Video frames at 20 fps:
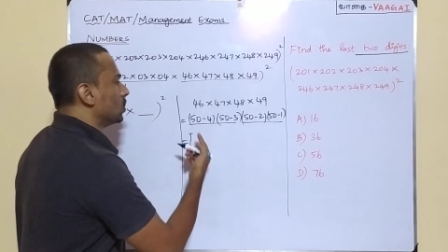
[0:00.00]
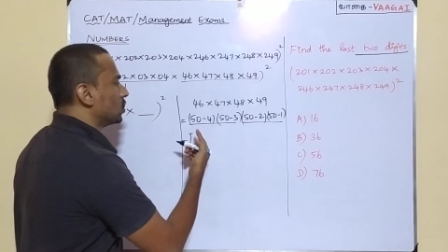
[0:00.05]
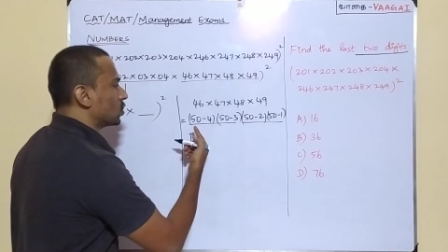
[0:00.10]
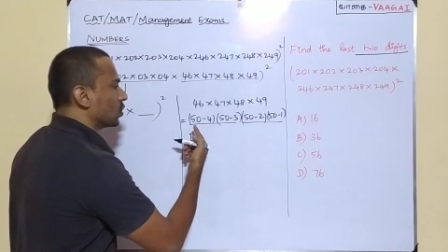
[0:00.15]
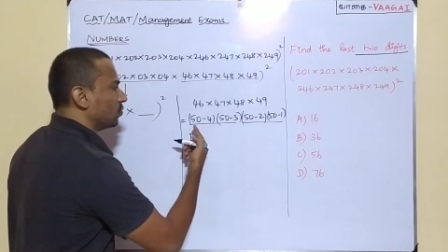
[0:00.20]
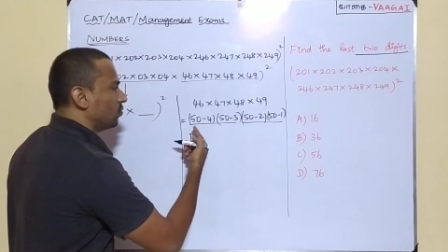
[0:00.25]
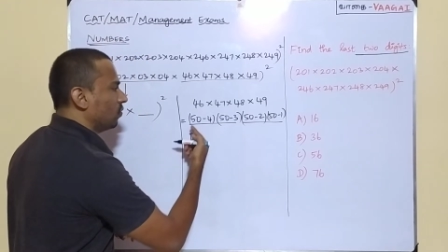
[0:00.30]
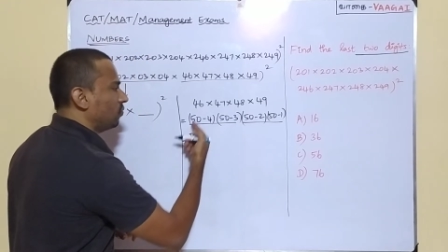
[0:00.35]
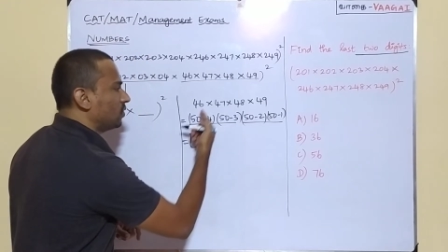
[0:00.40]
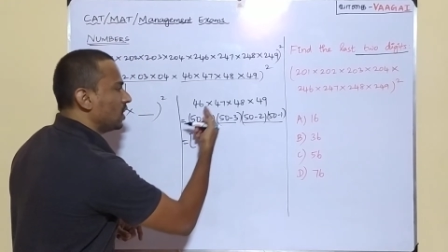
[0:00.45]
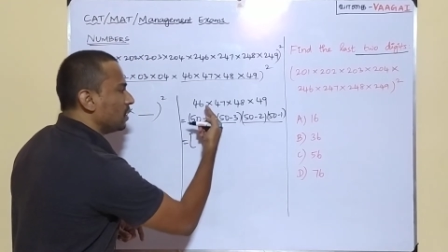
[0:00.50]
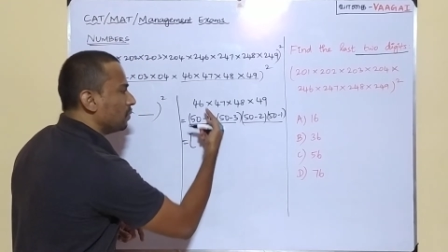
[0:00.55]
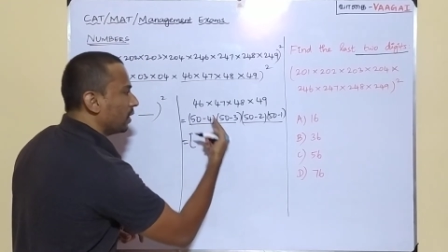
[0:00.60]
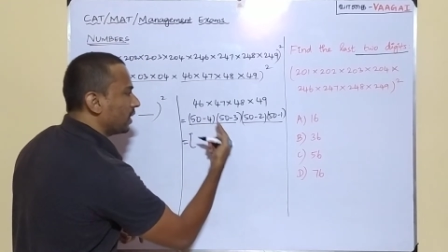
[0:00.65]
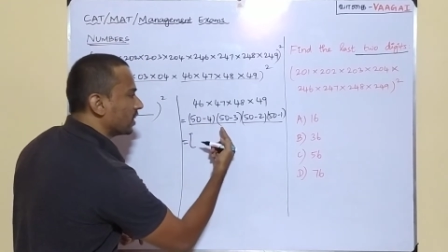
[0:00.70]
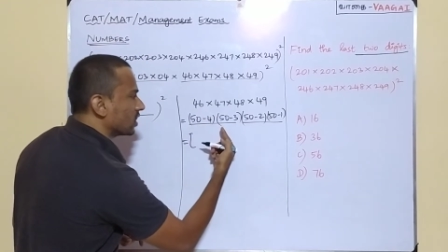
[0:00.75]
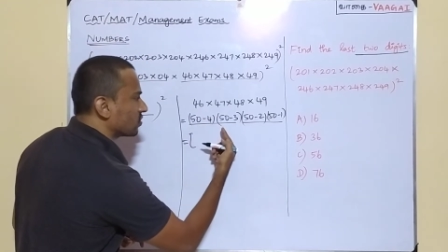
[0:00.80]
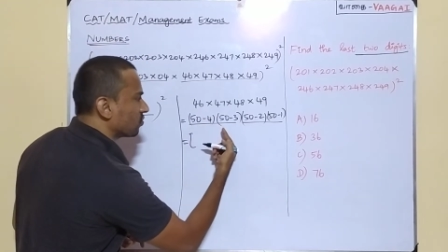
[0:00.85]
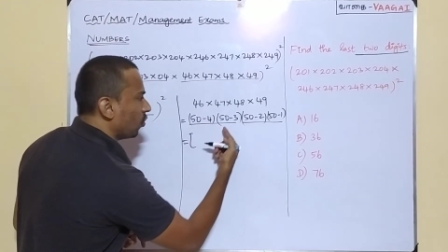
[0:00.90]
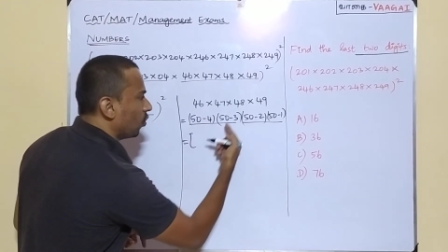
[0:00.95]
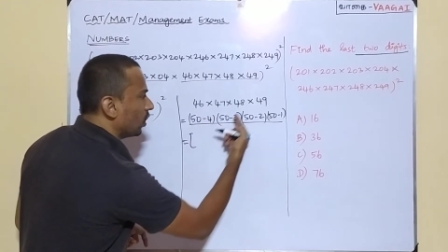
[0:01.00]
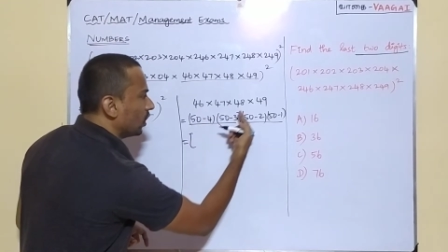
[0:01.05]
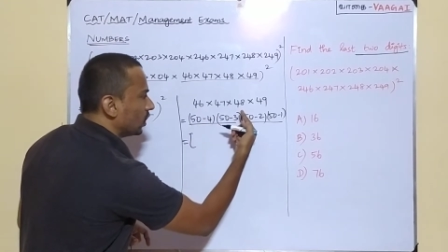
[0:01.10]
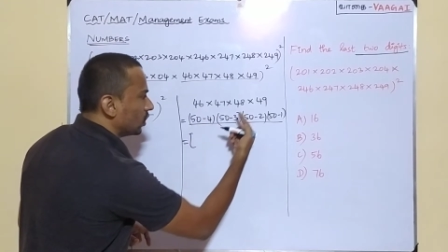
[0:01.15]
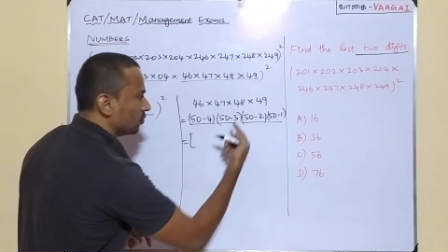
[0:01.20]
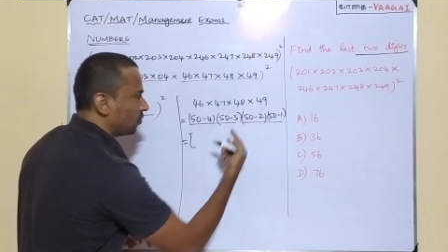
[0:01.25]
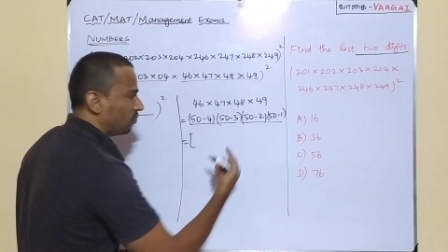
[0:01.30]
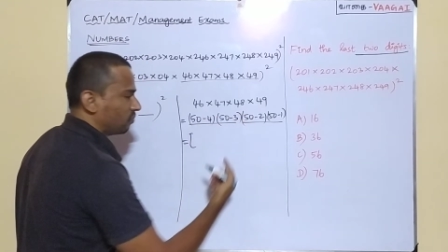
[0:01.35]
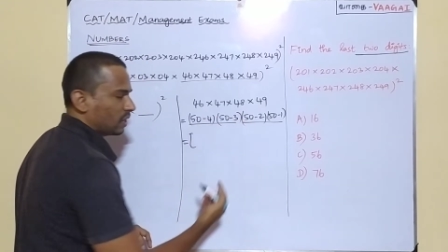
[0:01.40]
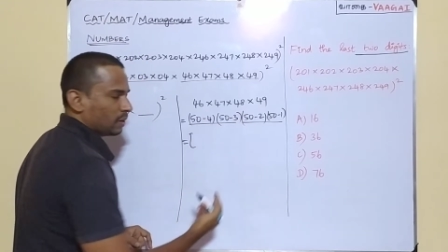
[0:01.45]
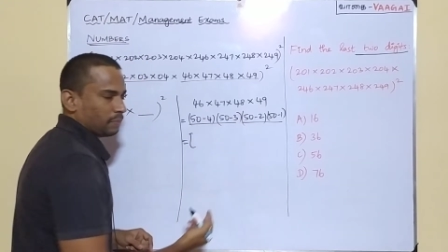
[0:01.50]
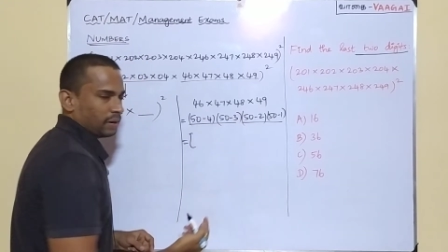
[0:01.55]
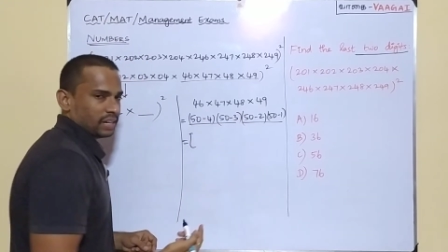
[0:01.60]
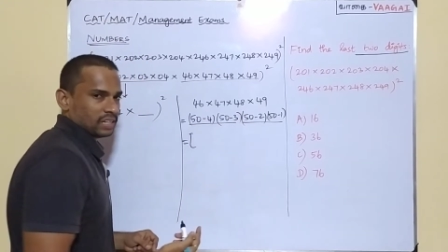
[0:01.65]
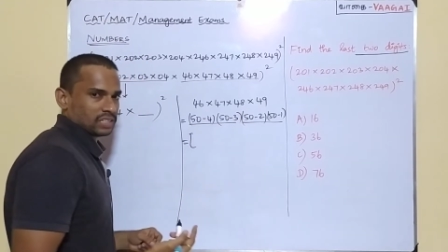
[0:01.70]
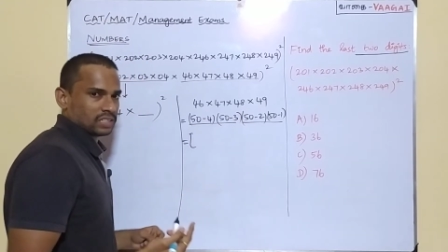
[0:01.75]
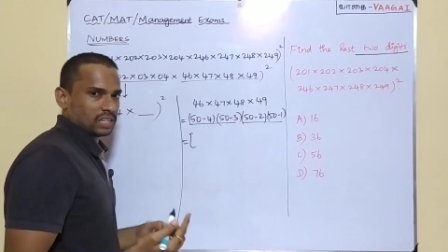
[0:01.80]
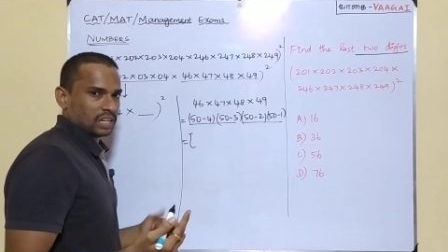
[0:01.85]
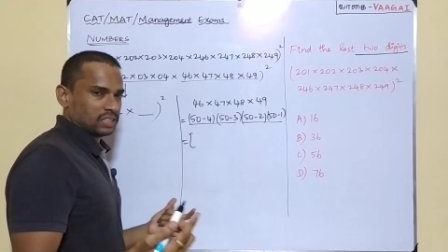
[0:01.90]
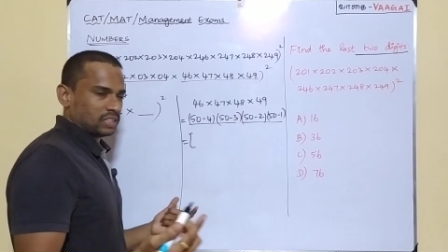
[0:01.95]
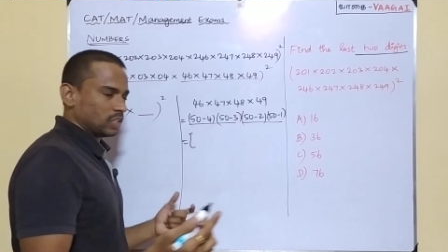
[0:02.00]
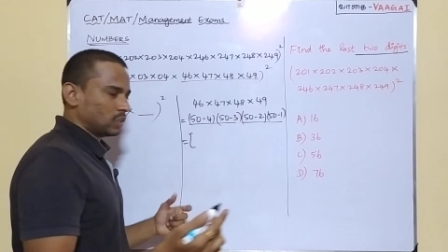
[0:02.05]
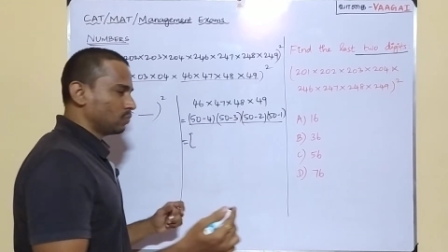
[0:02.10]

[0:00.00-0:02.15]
So 50 minus 4 into 50 minus 3.